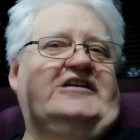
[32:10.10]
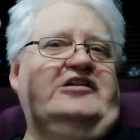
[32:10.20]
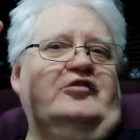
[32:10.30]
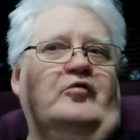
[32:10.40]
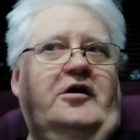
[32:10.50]

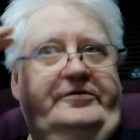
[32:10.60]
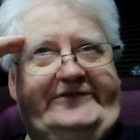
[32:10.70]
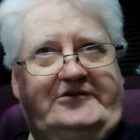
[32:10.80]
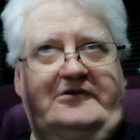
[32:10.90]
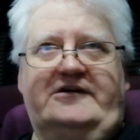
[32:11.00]
clue on
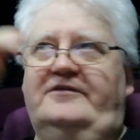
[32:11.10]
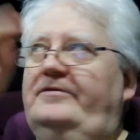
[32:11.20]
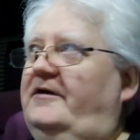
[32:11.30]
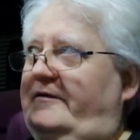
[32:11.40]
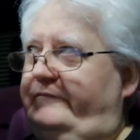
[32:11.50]
to it
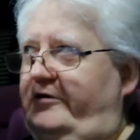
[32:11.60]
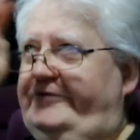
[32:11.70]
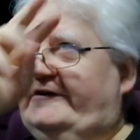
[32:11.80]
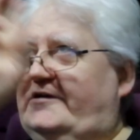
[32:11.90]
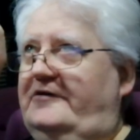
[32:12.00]
and put
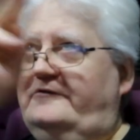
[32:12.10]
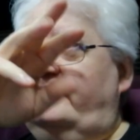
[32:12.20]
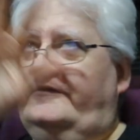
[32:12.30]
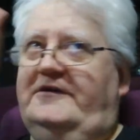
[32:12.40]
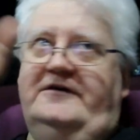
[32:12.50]
a
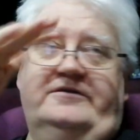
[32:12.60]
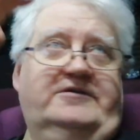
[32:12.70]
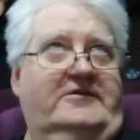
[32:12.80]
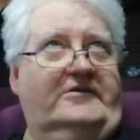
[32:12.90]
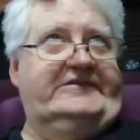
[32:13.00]
decoder in there
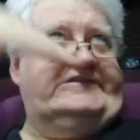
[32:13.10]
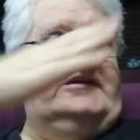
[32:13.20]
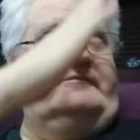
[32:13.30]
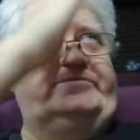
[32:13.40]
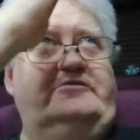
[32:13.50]
and got the
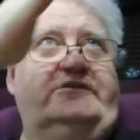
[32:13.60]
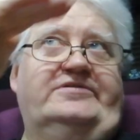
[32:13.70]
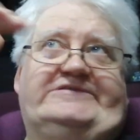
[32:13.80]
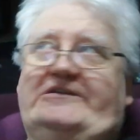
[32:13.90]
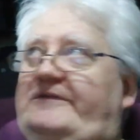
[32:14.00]
sound
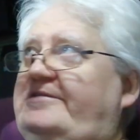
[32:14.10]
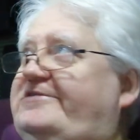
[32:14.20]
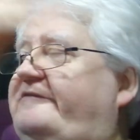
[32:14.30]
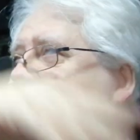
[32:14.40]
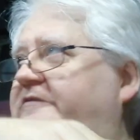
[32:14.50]
doing something
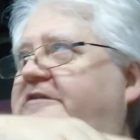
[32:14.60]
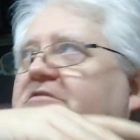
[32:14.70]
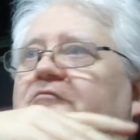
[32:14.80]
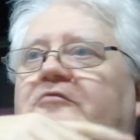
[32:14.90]
different in the